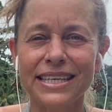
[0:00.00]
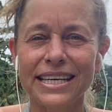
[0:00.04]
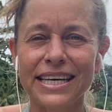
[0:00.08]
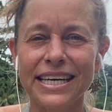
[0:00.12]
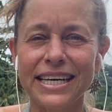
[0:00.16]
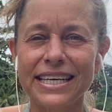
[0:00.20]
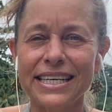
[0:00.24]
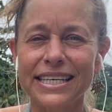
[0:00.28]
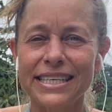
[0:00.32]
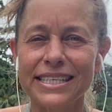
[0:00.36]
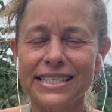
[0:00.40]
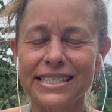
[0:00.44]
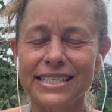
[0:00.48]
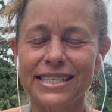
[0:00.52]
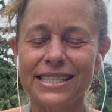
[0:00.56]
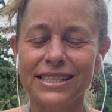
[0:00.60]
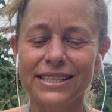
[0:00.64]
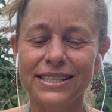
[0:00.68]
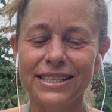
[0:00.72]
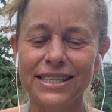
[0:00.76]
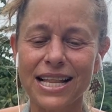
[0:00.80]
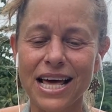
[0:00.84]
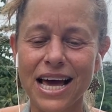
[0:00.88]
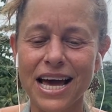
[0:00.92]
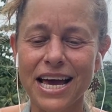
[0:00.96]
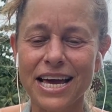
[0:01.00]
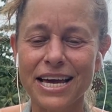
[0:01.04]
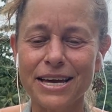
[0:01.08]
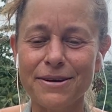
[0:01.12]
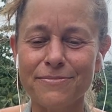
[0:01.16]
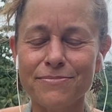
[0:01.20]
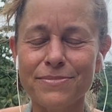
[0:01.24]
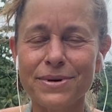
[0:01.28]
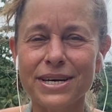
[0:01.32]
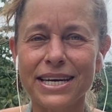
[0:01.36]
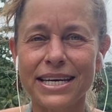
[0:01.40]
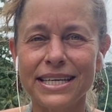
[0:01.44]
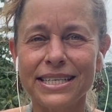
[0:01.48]
It is
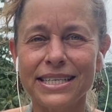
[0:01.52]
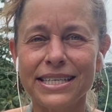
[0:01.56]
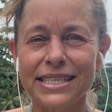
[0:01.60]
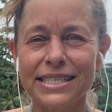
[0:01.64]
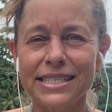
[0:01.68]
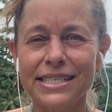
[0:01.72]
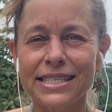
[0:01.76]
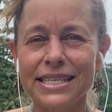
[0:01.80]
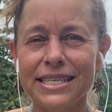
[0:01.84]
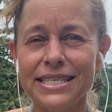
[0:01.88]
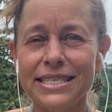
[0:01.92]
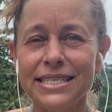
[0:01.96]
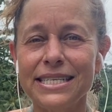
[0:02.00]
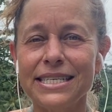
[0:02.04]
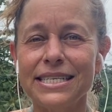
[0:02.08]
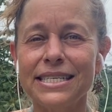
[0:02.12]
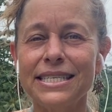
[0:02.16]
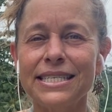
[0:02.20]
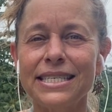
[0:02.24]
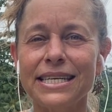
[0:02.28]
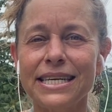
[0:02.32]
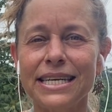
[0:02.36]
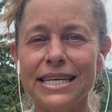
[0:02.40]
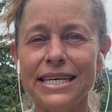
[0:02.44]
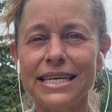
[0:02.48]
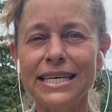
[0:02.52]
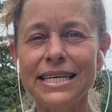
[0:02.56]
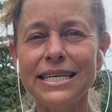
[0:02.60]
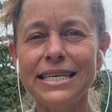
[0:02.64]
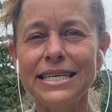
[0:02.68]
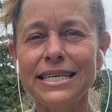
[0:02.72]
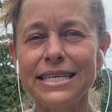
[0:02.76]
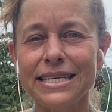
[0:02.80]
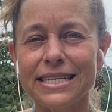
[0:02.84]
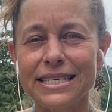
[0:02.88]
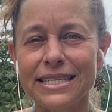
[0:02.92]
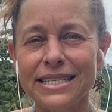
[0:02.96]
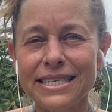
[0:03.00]
Lyme and it is a
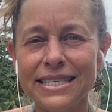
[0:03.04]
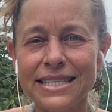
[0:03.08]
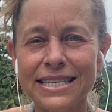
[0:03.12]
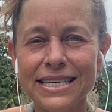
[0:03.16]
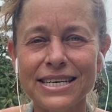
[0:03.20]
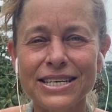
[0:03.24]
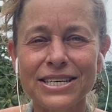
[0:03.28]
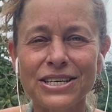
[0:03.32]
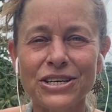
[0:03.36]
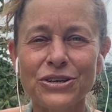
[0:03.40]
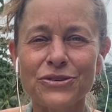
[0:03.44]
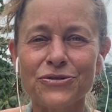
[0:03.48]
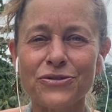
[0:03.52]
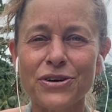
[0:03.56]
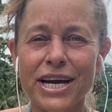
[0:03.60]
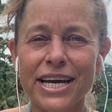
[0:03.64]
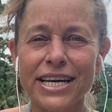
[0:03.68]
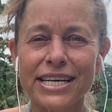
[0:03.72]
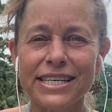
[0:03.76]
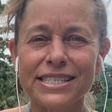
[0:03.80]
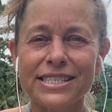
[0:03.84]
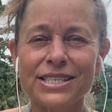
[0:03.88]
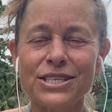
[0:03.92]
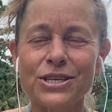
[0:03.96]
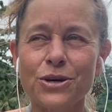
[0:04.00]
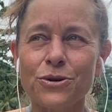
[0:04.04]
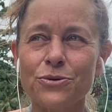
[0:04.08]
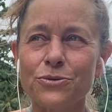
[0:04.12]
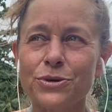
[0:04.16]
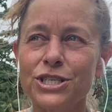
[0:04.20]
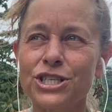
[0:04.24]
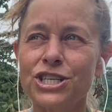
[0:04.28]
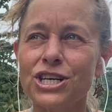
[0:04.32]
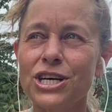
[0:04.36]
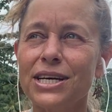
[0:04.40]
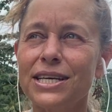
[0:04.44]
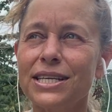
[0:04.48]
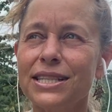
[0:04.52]
dis-ease, right? So
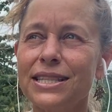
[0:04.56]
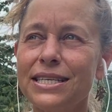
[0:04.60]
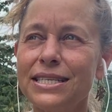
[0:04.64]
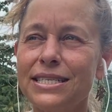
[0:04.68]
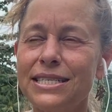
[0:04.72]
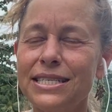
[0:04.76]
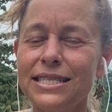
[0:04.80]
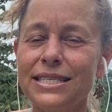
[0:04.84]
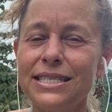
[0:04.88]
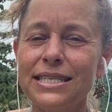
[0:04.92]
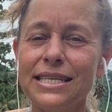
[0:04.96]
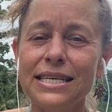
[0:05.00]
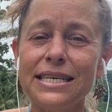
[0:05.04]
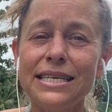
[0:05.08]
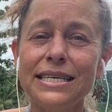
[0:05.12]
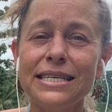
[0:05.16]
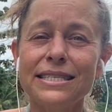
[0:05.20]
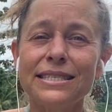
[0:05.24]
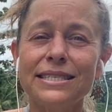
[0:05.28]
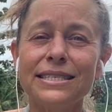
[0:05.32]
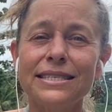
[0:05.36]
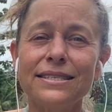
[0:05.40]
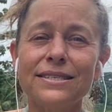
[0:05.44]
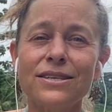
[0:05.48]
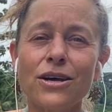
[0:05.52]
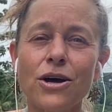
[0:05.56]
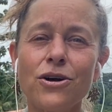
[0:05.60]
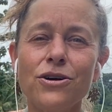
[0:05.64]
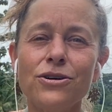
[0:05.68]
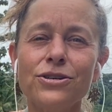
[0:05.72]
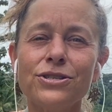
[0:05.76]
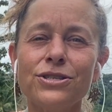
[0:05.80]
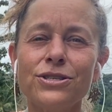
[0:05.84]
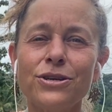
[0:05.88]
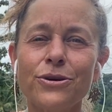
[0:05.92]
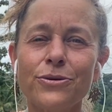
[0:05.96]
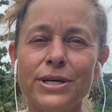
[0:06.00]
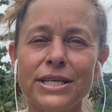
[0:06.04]
which the dis-ease is
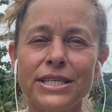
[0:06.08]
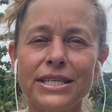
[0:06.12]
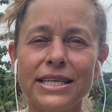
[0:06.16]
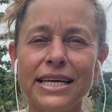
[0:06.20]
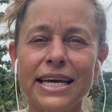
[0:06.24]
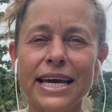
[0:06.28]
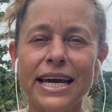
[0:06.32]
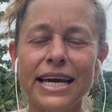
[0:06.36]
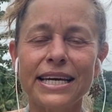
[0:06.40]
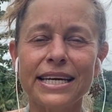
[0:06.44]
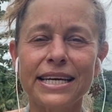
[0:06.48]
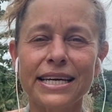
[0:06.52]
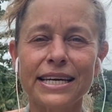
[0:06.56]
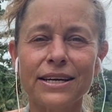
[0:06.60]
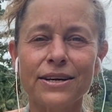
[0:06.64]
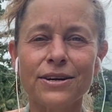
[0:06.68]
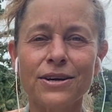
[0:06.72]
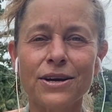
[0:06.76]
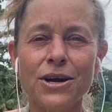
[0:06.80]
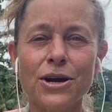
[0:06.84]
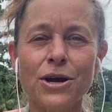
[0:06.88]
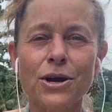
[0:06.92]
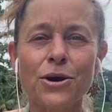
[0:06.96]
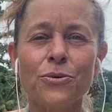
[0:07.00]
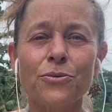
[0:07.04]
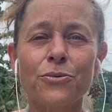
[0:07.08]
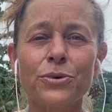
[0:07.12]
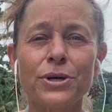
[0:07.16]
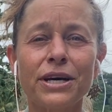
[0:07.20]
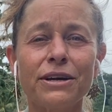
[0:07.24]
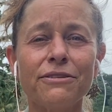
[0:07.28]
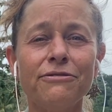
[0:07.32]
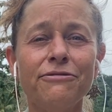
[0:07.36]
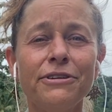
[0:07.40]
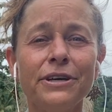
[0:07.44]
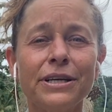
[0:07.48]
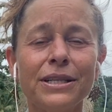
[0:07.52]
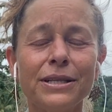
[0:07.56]
also indicating what I
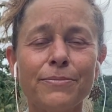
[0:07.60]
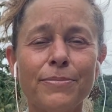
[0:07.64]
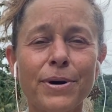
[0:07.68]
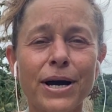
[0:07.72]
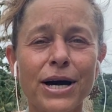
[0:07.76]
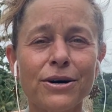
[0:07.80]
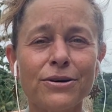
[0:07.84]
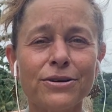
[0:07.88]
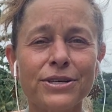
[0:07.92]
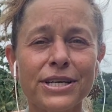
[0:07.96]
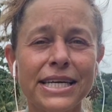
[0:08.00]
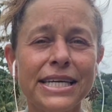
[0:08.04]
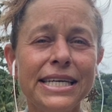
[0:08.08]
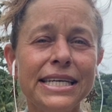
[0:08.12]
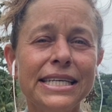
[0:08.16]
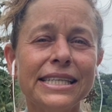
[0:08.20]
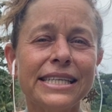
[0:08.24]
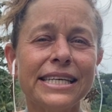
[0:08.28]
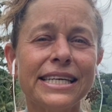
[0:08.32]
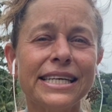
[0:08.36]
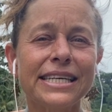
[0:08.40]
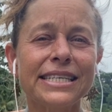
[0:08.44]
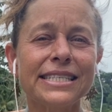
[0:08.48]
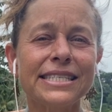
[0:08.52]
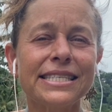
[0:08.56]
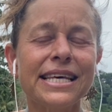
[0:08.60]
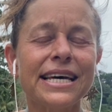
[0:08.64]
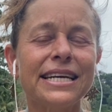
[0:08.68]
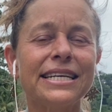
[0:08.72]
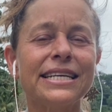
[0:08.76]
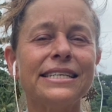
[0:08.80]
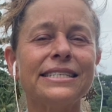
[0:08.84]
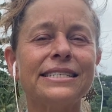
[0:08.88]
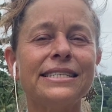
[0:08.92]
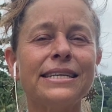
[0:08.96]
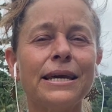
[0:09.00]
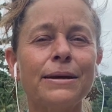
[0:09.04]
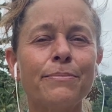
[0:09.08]
feel about healing is that
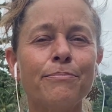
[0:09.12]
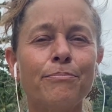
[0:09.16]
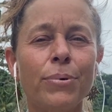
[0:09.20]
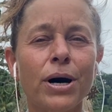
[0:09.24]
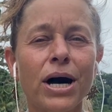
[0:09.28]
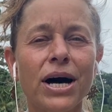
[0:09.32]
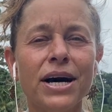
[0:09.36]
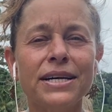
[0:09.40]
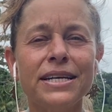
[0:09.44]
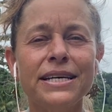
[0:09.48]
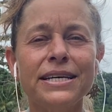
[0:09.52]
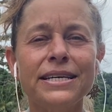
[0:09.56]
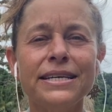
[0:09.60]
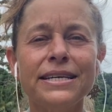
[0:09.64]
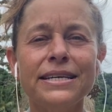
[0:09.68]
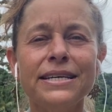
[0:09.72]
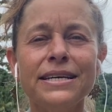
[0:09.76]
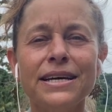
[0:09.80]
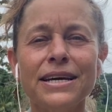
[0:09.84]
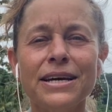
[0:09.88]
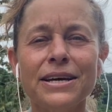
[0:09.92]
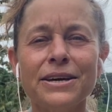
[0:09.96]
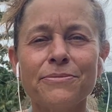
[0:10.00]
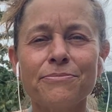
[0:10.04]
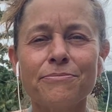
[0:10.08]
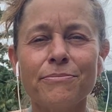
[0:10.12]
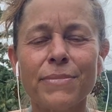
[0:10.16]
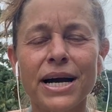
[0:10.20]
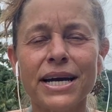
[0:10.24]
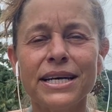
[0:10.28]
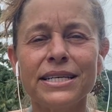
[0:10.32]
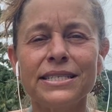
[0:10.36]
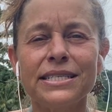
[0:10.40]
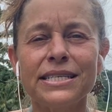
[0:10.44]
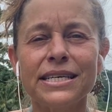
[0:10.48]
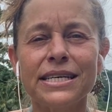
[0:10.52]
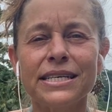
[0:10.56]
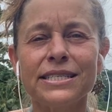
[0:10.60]
it is a body,
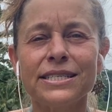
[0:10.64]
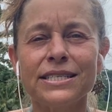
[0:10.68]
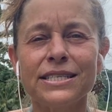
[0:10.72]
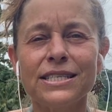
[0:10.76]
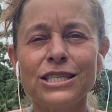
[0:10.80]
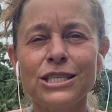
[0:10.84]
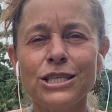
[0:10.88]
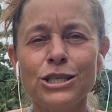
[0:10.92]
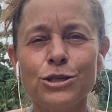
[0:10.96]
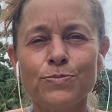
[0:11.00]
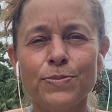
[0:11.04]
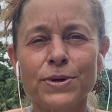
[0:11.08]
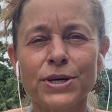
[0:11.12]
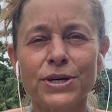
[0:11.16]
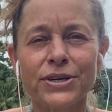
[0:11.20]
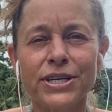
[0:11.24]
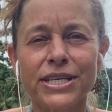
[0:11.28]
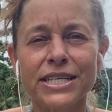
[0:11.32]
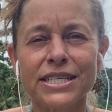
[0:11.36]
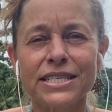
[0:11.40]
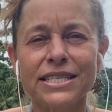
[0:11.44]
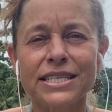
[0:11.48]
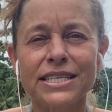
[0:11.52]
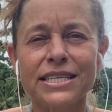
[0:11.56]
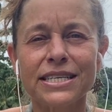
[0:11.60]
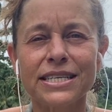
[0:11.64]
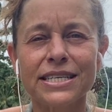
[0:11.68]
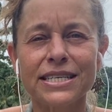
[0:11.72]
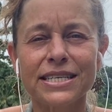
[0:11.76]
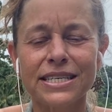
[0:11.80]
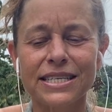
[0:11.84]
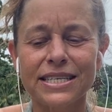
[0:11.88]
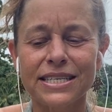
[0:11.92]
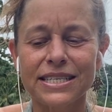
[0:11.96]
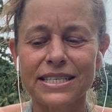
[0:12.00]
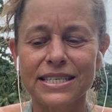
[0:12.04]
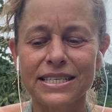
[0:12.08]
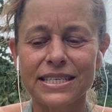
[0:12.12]
mind, and spirit
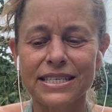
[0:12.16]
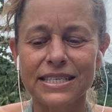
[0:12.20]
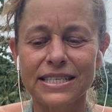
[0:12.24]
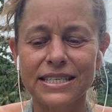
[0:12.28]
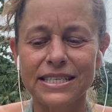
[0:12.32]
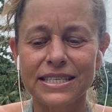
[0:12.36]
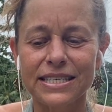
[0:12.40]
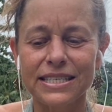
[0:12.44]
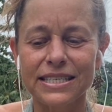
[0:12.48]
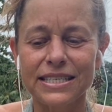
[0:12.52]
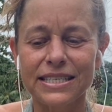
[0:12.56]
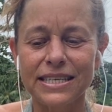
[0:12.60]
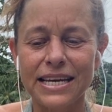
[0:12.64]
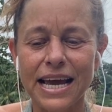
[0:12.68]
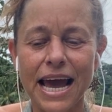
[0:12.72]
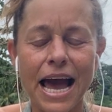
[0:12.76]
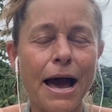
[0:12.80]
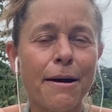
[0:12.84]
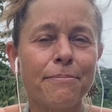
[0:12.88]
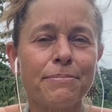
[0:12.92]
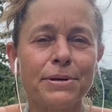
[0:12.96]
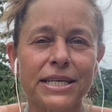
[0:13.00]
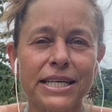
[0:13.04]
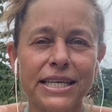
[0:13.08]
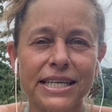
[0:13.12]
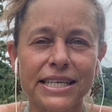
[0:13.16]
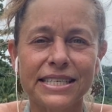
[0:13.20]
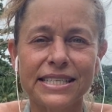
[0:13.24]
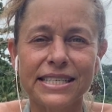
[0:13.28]
happening.